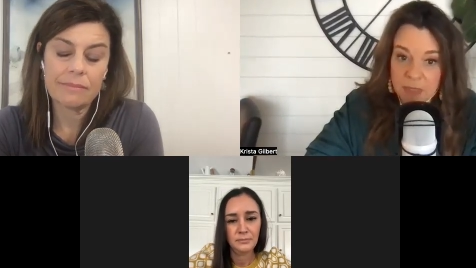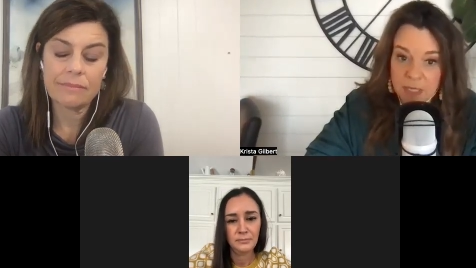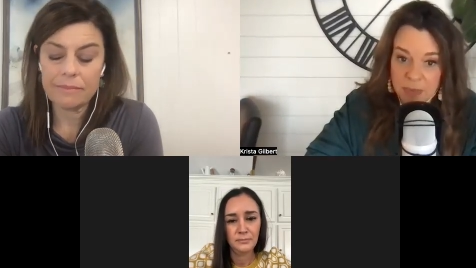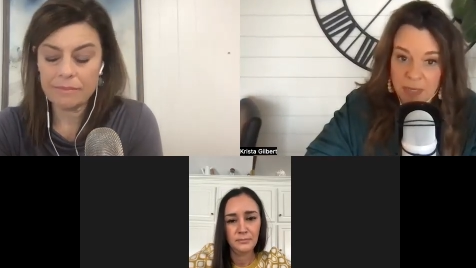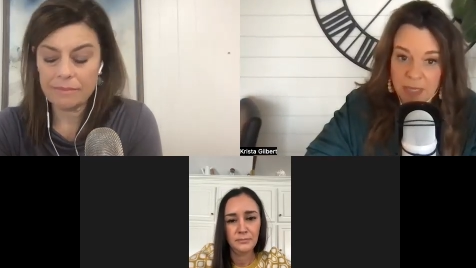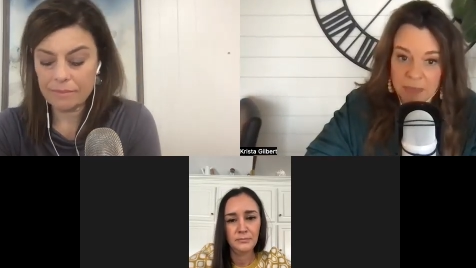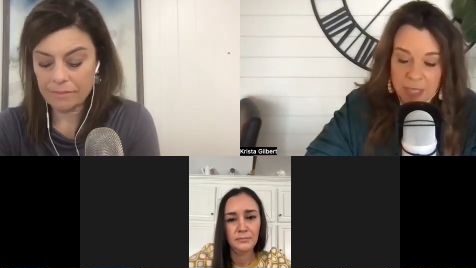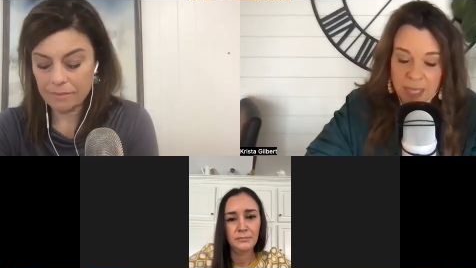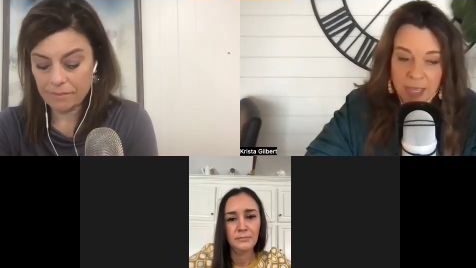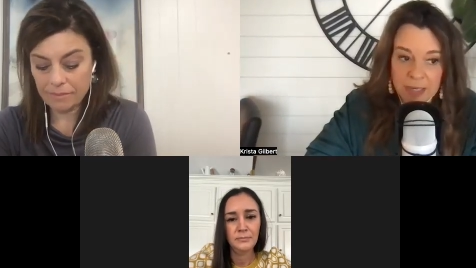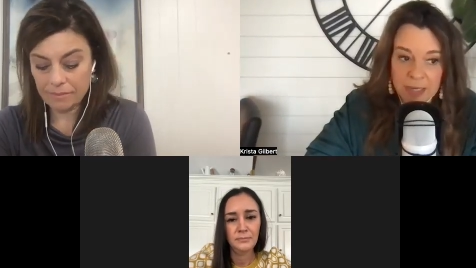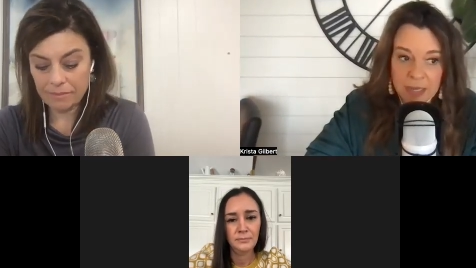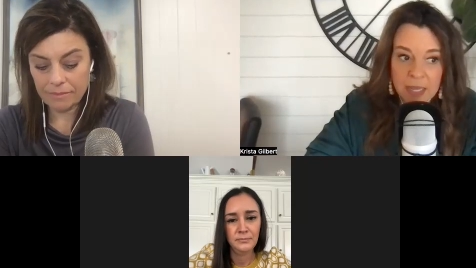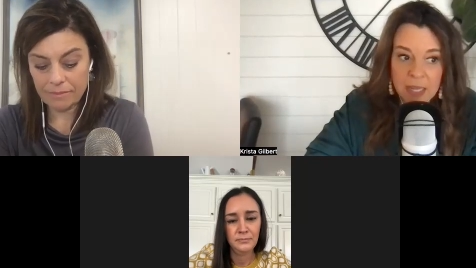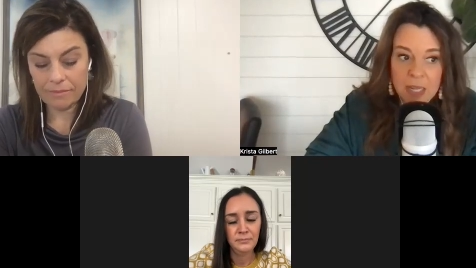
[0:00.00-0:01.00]
Speaker 1: me about that
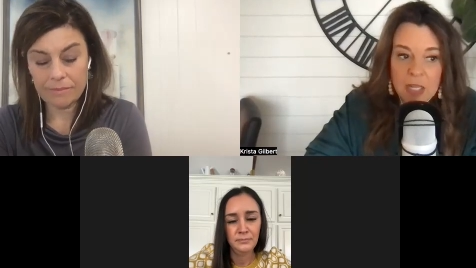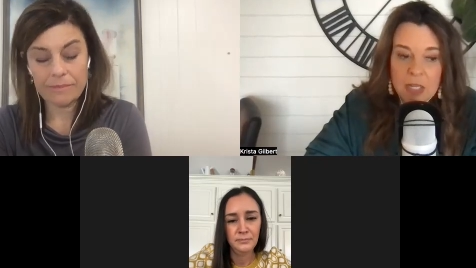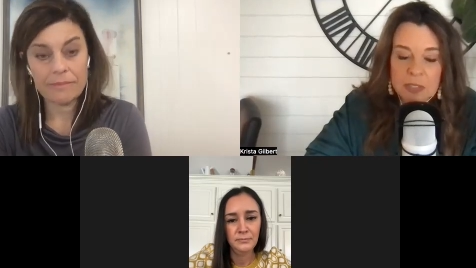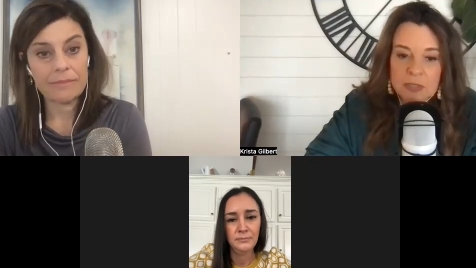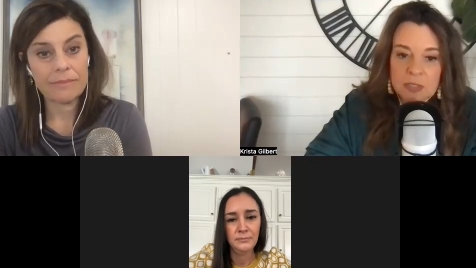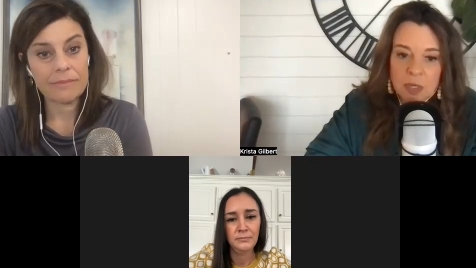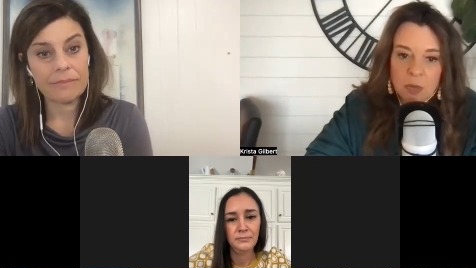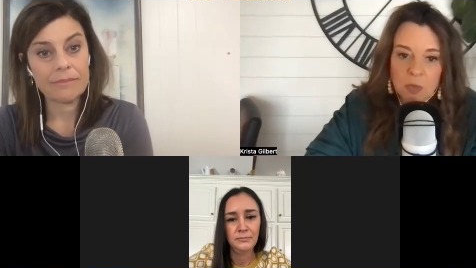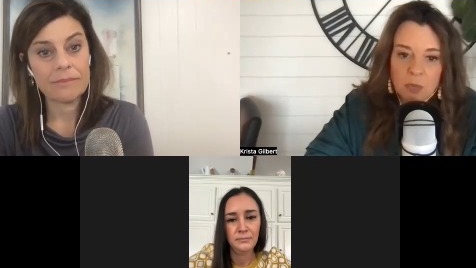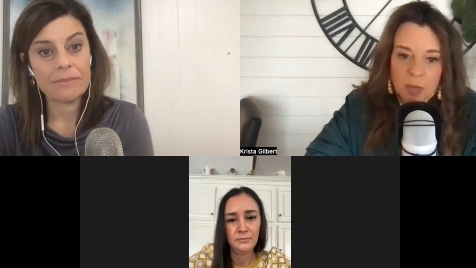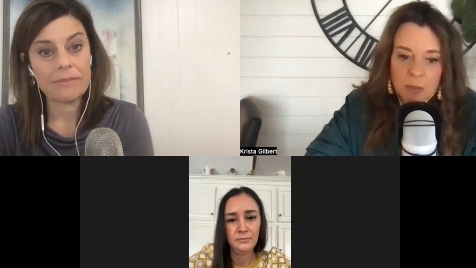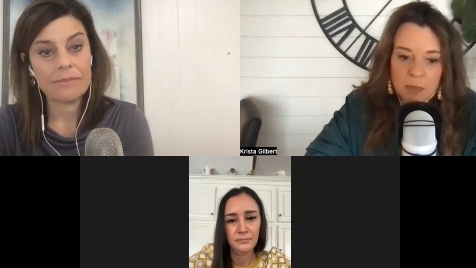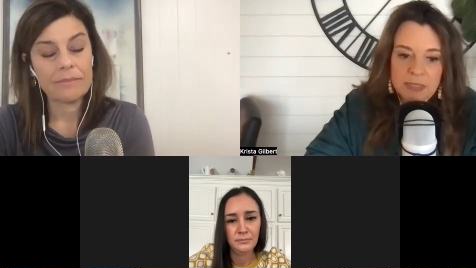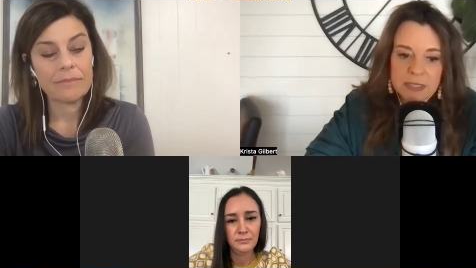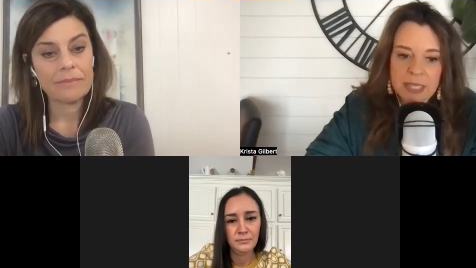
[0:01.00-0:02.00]
mm-hmm. so
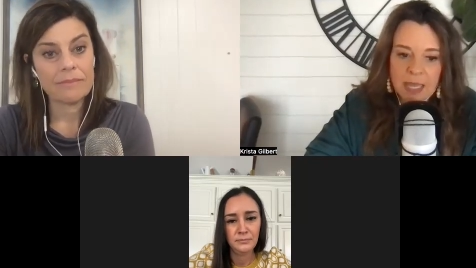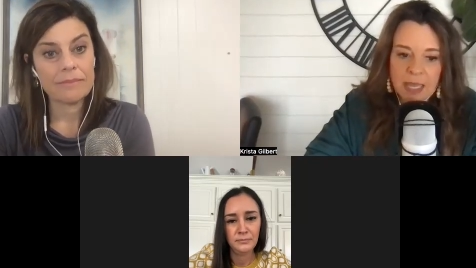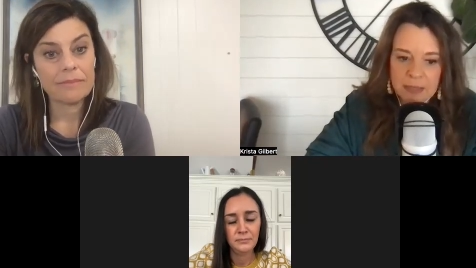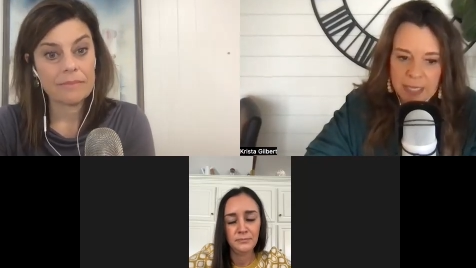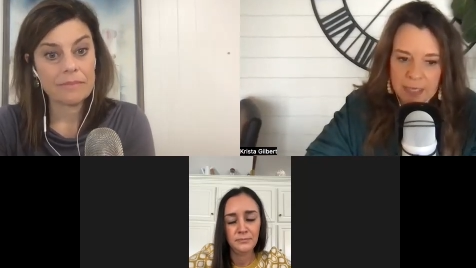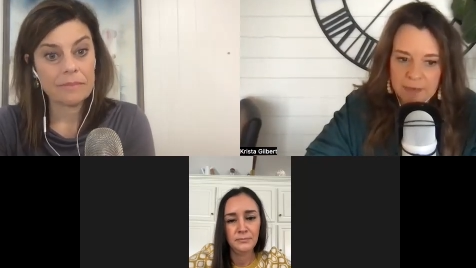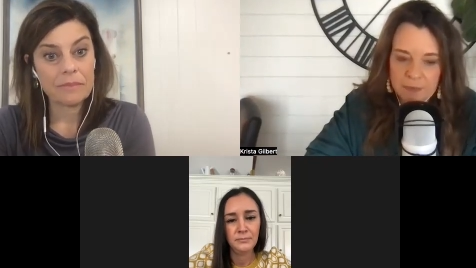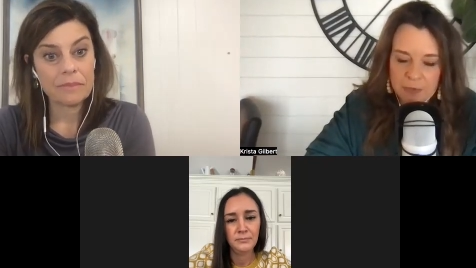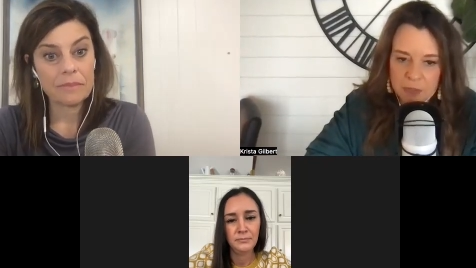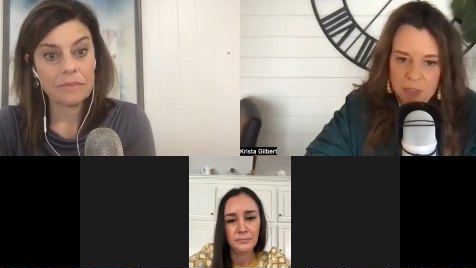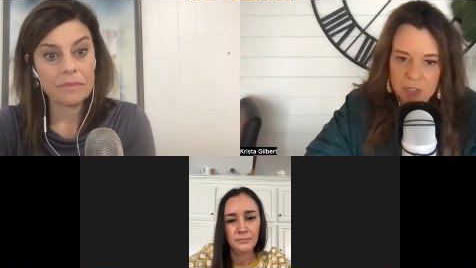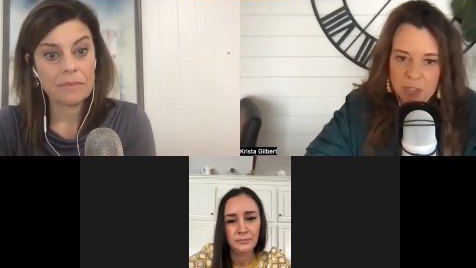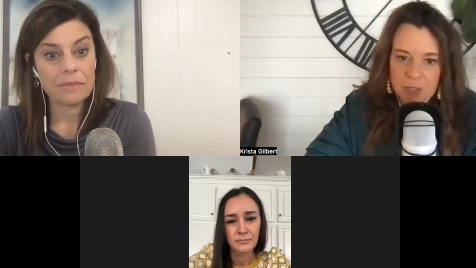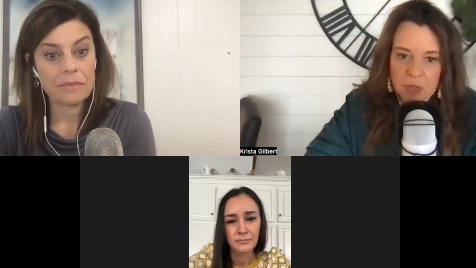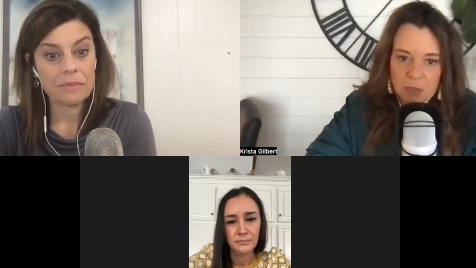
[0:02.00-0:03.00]
what was that like for
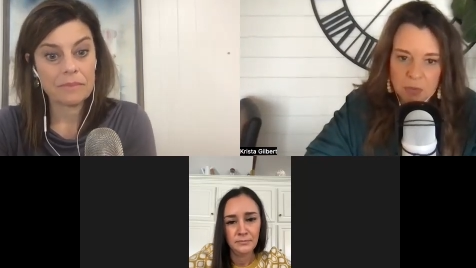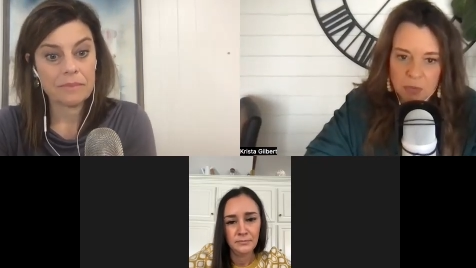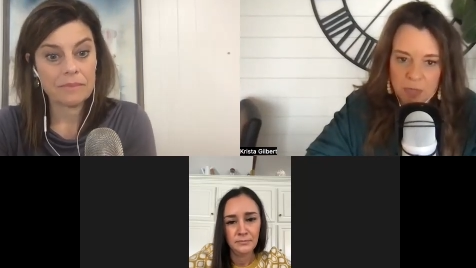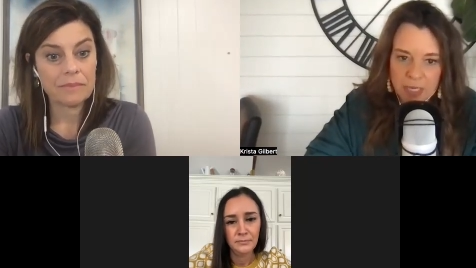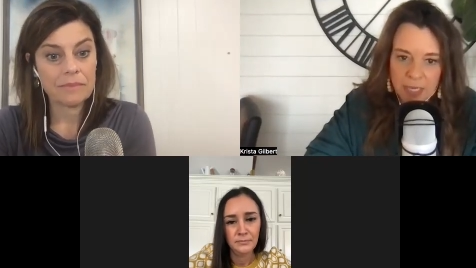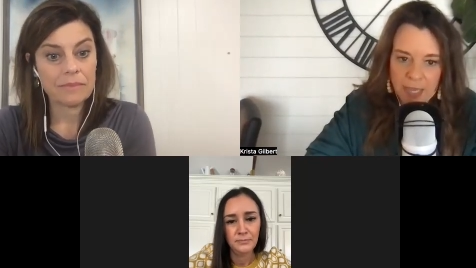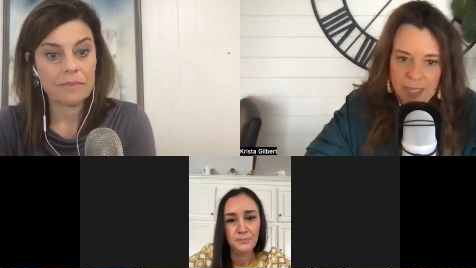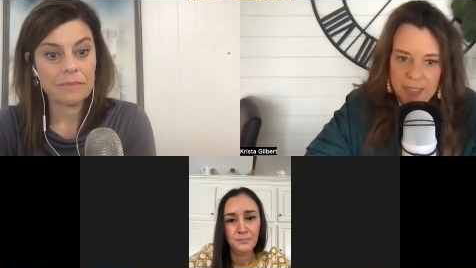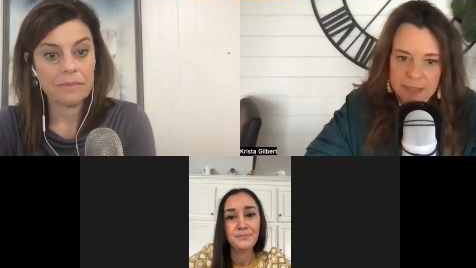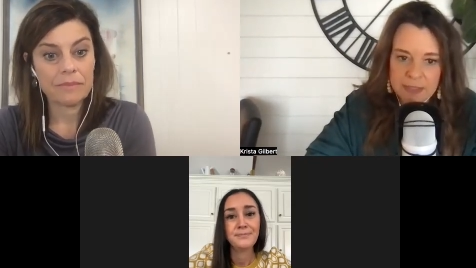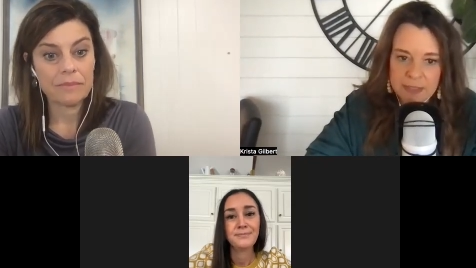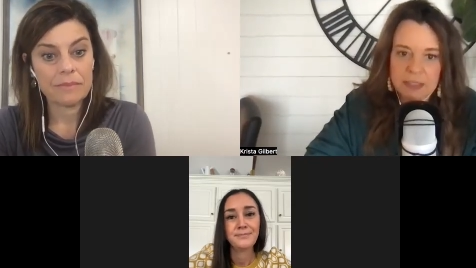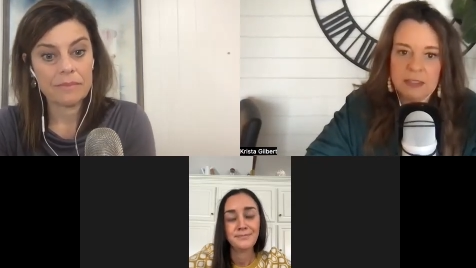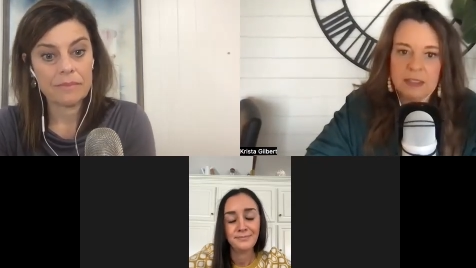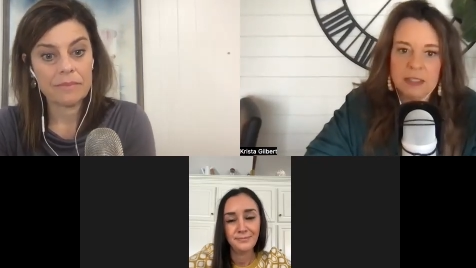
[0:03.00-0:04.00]
you as